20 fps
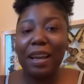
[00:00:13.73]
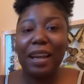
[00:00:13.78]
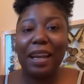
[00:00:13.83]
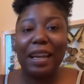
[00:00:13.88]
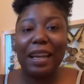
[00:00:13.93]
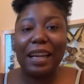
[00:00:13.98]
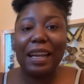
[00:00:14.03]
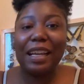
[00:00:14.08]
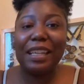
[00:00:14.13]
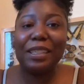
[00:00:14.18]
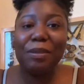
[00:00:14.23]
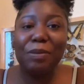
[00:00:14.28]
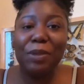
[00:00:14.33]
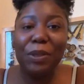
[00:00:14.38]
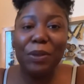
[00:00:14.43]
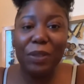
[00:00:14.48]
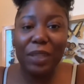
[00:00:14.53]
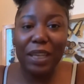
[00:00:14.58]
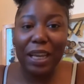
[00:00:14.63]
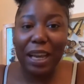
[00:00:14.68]
And I got some
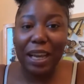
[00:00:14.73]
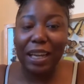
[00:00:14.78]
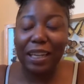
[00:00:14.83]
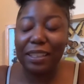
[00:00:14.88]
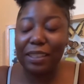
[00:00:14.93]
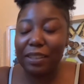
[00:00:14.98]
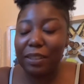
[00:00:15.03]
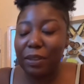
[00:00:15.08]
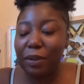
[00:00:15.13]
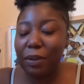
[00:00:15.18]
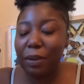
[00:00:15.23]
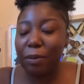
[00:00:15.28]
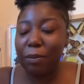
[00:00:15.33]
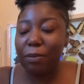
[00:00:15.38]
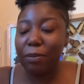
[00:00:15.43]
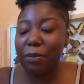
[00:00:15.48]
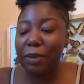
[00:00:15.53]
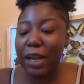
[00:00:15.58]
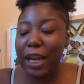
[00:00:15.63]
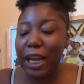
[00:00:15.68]
new decks, so
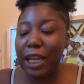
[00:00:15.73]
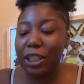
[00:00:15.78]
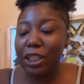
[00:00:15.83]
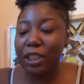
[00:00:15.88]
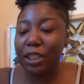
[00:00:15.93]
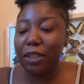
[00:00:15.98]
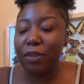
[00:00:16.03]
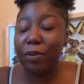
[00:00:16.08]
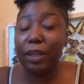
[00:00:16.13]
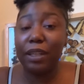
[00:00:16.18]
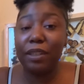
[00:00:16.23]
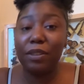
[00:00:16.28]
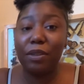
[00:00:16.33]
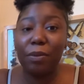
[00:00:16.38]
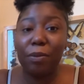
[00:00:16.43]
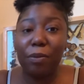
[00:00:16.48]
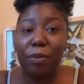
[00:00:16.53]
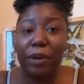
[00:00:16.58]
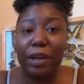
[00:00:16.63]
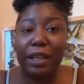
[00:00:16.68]
I'm actually ready to
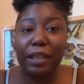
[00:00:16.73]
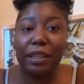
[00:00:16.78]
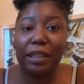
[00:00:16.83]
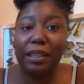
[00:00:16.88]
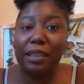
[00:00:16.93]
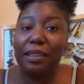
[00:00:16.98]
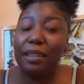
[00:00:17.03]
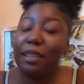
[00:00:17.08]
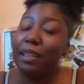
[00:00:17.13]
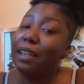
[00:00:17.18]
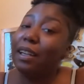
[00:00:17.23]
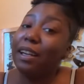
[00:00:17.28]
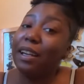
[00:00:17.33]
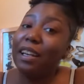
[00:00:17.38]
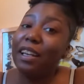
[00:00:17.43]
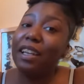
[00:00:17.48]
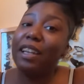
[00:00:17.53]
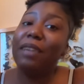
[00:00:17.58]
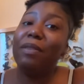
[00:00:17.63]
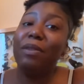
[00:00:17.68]
break these in
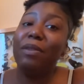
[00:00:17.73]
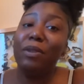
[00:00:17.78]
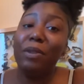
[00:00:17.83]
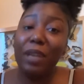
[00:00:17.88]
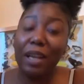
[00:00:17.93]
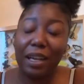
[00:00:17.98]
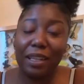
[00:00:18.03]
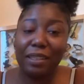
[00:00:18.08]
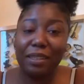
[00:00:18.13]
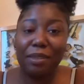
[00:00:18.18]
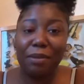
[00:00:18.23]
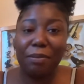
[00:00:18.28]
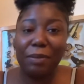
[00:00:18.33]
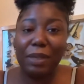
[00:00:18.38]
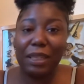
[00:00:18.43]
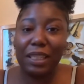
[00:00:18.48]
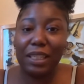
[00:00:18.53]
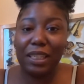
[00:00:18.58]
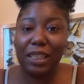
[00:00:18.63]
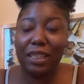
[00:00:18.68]
and give you guys some
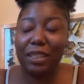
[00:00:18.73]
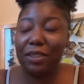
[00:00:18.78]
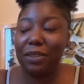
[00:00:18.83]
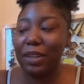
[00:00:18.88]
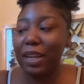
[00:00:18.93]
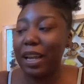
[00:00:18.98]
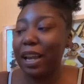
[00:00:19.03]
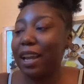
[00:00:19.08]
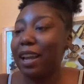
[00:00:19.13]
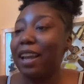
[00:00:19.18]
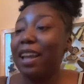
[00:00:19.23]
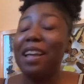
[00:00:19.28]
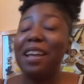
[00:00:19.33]
messages, okay?